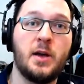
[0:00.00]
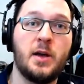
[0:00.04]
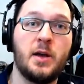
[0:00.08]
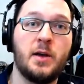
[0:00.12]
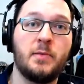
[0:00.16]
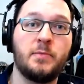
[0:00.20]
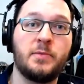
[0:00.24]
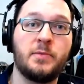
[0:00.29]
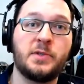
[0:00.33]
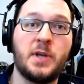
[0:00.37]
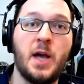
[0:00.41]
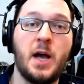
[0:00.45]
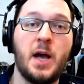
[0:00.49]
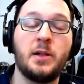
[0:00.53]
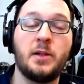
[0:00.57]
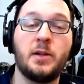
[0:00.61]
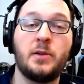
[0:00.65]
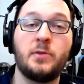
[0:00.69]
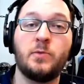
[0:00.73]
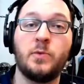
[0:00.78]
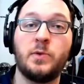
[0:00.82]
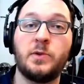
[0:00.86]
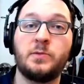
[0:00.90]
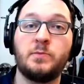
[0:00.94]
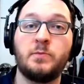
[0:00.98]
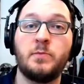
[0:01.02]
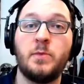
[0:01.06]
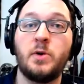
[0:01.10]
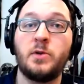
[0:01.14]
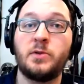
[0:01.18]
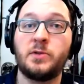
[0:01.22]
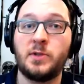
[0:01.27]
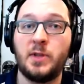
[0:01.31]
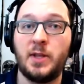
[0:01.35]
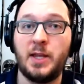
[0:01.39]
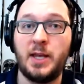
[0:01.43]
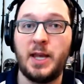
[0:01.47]
Scotland was
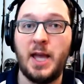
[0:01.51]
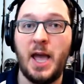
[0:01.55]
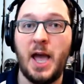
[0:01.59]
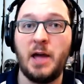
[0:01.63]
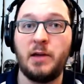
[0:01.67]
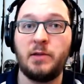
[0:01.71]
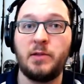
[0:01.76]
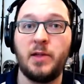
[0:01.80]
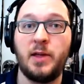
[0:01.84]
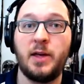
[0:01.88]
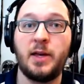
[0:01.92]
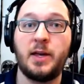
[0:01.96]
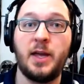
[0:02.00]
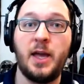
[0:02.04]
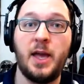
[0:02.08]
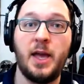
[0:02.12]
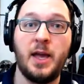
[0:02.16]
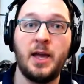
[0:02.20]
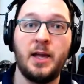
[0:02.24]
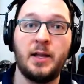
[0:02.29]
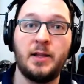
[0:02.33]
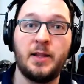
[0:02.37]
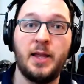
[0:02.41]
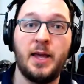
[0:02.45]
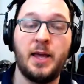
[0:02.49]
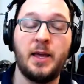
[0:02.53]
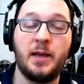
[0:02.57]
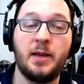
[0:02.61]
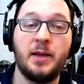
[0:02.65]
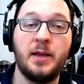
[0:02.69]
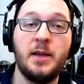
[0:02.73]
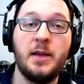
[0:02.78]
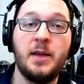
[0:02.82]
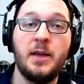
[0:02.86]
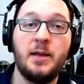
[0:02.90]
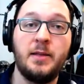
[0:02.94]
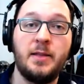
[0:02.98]
mostly Catholic and they
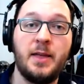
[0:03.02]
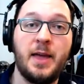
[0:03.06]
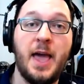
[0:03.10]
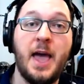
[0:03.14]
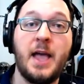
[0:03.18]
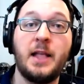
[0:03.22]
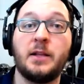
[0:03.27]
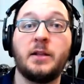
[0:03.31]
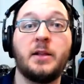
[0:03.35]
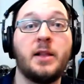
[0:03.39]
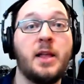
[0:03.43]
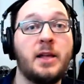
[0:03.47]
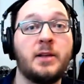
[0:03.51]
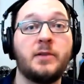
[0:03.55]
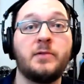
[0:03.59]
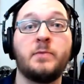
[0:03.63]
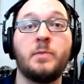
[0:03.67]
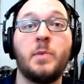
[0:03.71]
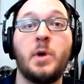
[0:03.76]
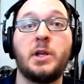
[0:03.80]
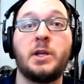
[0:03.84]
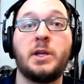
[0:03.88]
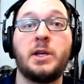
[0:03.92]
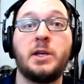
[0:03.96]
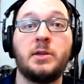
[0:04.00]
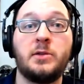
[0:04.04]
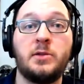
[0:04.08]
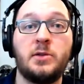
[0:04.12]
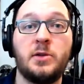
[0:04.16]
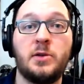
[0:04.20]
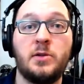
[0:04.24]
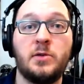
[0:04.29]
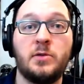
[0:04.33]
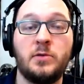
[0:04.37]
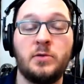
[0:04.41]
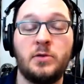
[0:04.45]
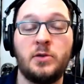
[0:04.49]
had a lot of money
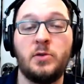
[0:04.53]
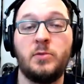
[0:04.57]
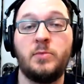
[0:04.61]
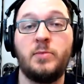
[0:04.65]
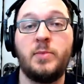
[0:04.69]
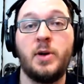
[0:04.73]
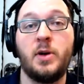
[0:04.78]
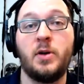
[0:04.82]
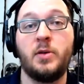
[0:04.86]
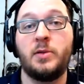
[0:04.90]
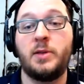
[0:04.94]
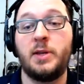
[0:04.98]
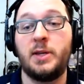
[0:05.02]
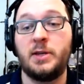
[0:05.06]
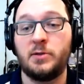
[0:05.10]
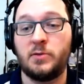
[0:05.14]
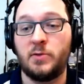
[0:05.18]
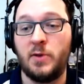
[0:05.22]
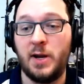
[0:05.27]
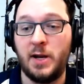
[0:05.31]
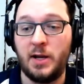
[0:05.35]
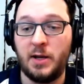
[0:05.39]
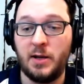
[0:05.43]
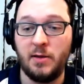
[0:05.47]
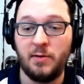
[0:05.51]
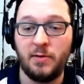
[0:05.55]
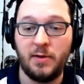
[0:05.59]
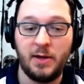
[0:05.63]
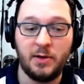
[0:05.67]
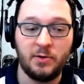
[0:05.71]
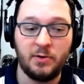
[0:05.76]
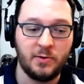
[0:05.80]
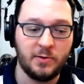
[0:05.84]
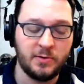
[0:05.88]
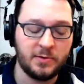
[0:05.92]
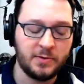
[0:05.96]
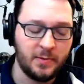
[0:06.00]
to build these great
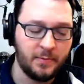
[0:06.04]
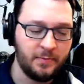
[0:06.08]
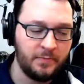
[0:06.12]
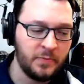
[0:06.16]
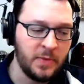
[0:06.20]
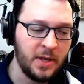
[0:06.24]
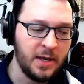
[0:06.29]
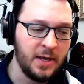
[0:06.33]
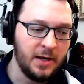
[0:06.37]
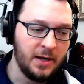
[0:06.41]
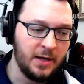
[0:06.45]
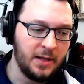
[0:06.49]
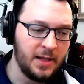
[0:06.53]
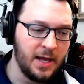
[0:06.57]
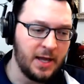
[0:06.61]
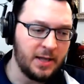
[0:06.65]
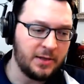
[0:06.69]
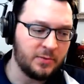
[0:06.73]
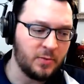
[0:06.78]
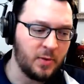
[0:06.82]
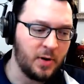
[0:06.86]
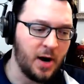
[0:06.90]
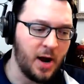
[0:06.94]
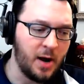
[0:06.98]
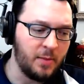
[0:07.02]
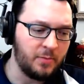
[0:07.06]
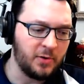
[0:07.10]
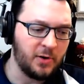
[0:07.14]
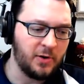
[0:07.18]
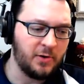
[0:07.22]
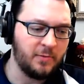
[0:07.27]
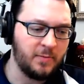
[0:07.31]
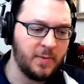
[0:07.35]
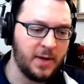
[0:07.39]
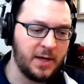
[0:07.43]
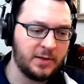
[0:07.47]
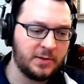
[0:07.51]
cathedrals. And that's where
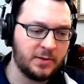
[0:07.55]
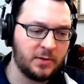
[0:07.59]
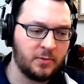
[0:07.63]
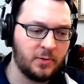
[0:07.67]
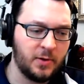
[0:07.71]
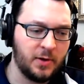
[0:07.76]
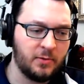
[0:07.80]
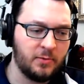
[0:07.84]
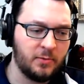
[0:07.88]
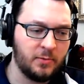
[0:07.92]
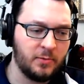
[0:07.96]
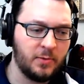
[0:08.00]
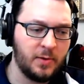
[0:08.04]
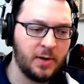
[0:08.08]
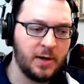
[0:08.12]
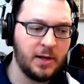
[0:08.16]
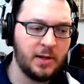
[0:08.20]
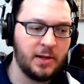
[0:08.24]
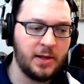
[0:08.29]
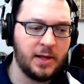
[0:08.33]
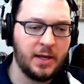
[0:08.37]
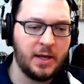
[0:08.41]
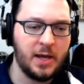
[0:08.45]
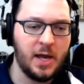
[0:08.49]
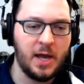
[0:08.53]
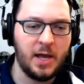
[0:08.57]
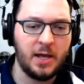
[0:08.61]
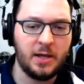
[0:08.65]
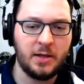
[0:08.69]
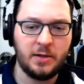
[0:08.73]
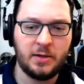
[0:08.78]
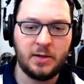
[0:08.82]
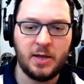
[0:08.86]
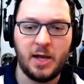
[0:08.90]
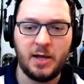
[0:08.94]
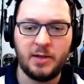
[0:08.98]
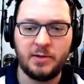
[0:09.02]
operative masonry really got
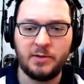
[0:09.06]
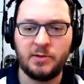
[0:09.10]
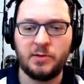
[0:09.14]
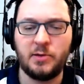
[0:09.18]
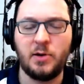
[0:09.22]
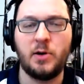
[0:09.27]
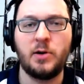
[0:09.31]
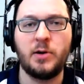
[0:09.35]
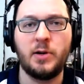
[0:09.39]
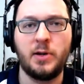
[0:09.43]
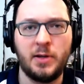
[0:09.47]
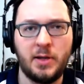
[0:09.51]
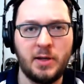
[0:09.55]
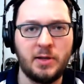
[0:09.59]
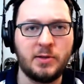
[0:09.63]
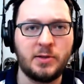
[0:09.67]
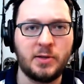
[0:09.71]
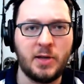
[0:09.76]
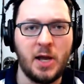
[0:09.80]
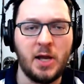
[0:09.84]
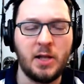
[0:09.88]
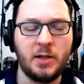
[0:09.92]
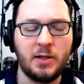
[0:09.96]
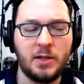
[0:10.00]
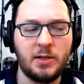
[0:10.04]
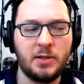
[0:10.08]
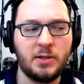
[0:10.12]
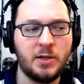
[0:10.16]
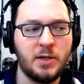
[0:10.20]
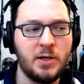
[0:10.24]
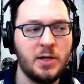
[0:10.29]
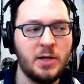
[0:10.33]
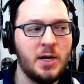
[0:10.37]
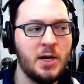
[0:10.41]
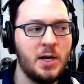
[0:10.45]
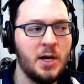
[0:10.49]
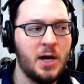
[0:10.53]
started in Scotland.
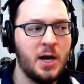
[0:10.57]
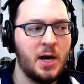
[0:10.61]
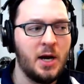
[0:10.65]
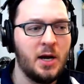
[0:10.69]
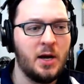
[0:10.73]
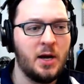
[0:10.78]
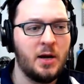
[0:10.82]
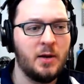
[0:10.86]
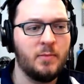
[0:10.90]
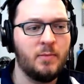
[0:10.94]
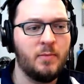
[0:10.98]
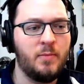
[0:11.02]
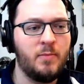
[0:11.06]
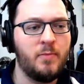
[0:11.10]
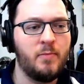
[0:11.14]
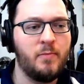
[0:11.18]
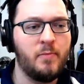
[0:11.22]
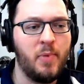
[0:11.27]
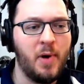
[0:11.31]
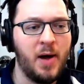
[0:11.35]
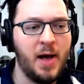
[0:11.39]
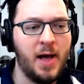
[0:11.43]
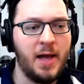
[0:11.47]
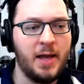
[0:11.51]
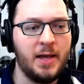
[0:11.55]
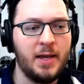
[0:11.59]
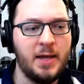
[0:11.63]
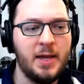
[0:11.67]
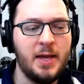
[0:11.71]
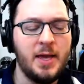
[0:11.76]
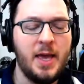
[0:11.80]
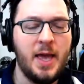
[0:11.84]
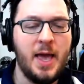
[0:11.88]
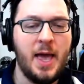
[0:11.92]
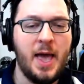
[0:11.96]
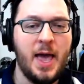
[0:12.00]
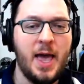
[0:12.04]
But
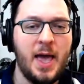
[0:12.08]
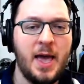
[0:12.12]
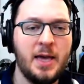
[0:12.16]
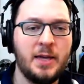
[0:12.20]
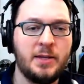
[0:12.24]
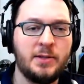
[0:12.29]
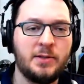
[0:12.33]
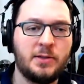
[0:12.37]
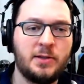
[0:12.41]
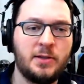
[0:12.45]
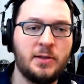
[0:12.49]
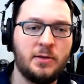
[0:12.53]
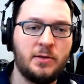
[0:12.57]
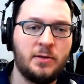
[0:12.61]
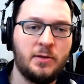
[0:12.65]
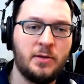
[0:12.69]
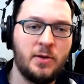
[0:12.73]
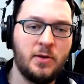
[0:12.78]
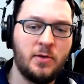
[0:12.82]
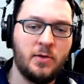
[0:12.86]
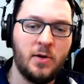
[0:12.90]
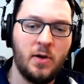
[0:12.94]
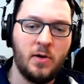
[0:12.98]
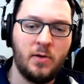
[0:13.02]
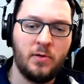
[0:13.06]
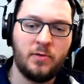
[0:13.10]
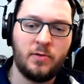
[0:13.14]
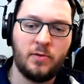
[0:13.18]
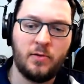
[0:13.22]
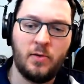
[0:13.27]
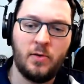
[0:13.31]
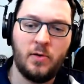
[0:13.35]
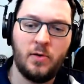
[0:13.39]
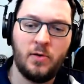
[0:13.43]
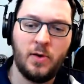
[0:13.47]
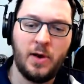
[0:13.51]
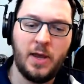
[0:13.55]
as you go
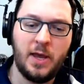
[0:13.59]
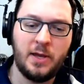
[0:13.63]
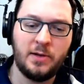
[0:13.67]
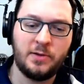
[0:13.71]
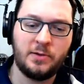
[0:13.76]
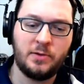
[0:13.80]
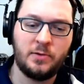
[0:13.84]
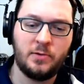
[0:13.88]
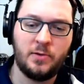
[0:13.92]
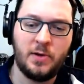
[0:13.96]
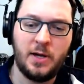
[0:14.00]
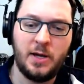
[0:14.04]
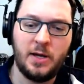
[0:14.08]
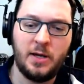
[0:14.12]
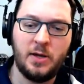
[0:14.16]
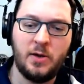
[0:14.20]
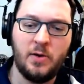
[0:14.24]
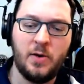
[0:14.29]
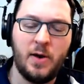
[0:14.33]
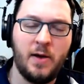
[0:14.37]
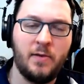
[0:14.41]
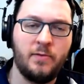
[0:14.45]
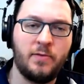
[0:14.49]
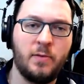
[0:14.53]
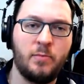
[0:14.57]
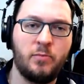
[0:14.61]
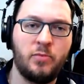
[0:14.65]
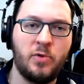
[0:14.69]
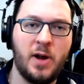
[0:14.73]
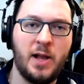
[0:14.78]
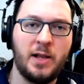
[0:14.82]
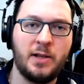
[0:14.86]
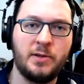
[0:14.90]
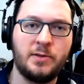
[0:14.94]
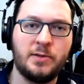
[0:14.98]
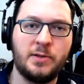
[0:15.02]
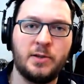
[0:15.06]
through history, you have the
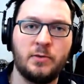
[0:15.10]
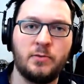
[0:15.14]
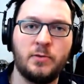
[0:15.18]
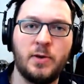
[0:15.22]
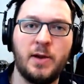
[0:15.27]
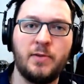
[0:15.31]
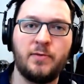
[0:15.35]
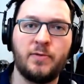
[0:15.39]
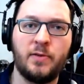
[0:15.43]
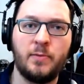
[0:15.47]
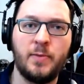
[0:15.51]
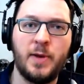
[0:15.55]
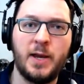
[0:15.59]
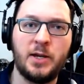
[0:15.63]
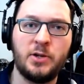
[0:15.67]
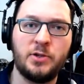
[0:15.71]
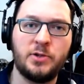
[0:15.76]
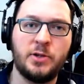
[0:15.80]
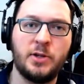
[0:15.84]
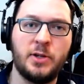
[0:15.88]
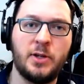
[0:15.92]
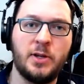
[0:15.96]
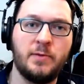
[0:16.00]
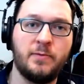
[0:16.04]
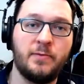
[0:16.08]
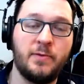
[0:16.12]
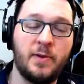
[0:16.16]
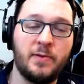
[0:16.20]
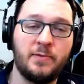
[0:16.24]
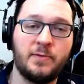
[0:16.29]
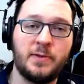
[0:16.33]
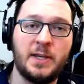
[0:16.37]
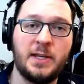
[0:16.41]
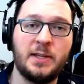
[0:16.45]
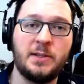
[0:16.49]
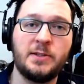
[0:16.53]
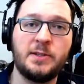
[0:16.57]
Protestant Reformation in
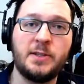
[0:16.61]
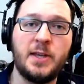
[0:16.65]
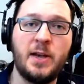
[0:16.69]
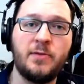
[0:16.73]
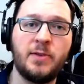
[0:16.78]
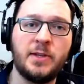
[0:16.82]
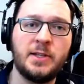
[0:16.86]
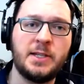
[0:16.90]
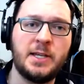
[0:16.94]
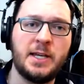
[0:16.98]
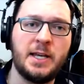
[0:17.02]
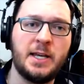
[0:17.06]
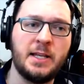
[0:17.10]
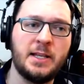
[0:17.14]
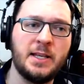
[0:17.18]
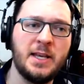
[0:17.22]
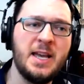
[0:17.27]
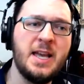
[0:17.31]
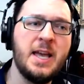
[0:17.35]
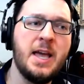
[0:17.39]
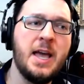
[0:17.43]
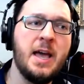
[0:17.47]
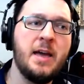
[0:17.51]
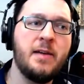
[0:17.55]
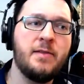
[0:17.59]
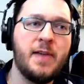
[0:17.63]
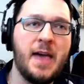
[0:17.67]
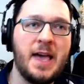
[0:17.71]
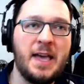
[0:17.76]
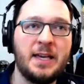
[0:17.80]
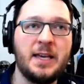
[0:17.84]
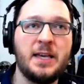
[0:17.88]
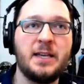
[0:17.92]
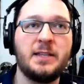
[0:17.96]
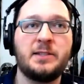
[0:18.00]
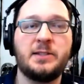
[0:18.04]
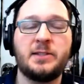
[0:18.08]
1517 that
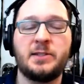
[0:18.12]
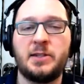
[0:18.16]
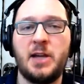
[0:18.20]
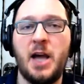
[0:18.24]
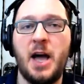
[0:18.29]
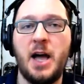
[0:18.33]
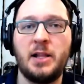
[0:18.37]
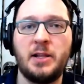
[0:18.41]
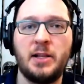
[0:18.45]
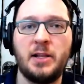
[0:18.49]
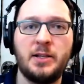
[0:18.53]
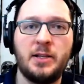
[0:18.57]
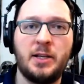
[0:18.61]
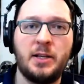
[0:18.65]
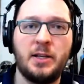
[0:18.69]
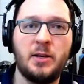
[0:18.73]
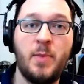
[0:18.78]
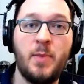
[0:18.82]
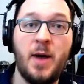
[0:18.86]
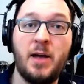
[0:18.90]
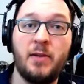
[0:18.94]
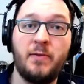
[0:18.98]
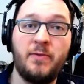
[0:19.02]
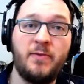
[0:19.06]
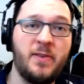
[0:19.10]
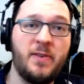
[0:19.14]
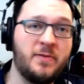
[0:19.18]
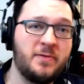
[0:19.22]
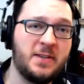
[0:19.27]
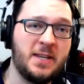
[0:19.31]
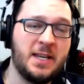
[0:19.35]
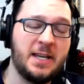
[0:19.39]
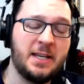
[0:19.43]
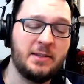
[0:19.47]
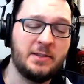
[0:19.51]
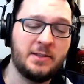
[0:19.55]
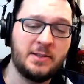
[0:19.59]
hit Scotland in about
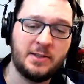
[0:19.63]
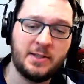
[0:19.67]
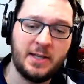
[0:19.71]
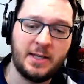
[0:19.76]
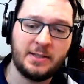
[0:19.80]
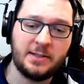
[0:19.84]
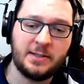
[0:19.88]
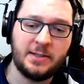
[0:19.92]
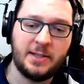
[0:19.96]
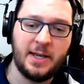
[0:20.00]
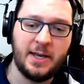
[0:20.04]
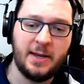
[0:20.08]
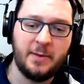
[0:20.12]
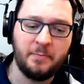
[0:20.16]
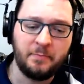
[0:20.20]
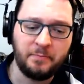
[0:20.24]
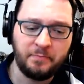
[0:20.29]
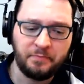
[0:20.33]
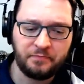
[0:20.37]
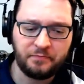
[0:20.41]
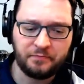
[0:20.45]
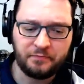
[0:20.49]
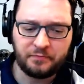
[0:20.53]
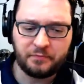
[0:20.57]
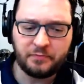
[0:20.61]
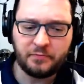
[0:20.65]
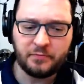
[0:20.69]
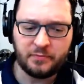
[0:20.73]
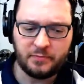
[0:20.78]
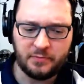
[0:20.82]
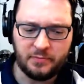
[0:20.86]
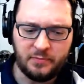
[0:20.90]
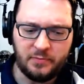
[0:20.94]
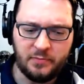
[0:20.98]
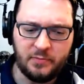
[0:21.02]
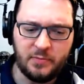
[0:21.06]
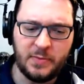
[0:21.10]
1560.
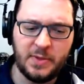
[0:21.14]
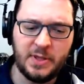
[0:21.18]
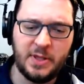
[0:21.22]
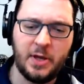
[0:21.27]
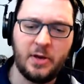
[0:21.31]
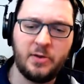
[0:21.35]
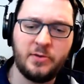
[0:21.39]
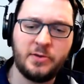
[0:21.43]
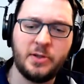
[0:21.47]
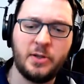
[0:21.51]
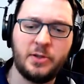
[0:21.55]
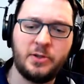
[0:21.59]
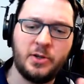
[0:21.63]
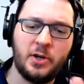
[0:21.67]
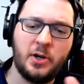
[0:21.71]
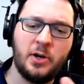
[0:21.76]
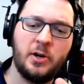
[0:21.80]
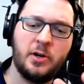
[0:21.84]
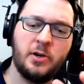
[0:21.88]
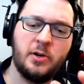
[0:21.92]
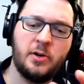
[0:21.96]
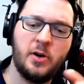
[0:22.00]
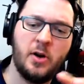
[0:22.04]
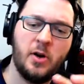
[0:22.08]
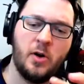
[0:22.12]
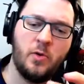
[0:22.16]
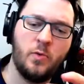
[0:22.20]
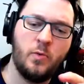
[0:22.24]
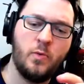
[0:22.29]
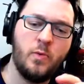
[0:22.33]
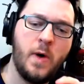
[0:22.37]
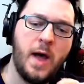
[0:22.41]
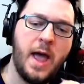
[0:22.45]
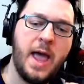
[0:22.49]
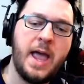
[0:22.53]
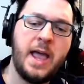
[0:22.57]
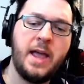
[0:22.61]
There's a turn
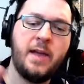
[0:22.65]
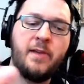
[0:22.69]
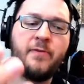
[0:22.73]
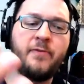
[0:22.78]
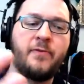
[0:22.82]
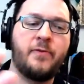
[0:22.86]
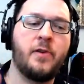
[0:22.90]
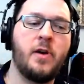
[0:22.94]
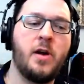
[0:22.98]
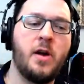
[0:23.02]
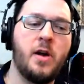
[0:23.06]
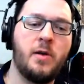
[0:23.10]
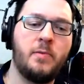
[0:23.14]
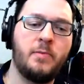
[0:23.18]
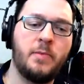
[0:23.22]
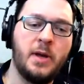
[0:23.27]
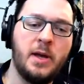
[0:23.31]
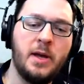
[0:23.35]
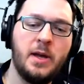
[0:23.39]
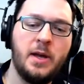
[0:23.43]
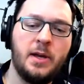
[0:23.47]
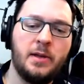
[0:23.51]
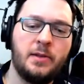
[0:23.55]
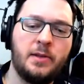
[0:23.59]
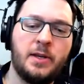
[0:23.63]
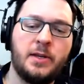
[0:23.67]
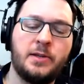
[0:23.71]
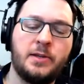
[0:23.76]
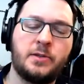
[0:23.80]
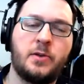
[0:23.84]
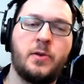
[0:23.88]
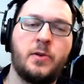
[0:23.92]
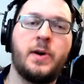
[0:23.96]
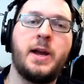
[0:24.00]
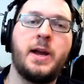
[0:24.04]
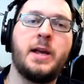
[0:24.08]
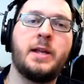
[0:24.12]
away from these
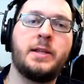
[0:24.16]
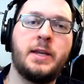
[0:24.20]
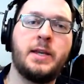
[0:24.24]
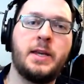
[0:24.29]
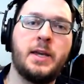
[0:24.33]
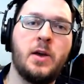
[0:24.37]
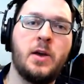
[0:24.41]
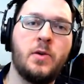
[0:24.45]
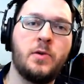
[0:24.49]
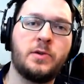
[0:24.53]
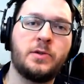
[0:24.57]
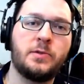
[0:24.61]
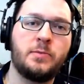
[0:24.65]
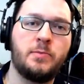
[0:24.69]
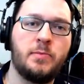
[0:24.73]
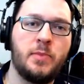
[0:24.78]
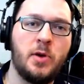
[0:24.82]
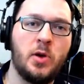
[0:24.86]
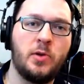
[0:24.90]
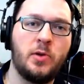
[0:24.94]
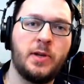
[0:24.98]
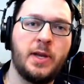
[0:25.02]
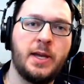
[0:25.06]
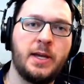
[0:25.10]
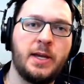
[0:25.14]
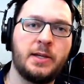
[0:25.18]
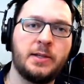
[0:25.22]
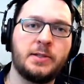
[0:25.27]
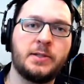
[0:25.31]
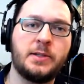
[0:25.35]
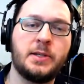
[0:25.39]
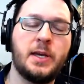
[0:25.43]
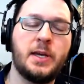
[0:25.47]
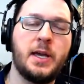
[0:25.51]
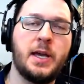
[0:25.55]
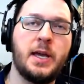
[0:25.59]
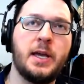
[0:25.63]
grandiose
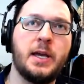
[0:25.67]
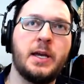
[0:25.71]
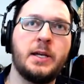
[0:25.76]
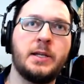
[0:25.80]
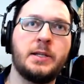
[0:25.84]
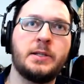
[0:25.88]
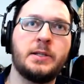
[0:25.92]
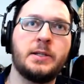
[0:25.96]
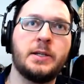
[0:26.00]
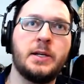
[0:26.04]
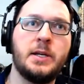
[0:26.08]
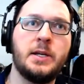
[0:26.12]
buildings and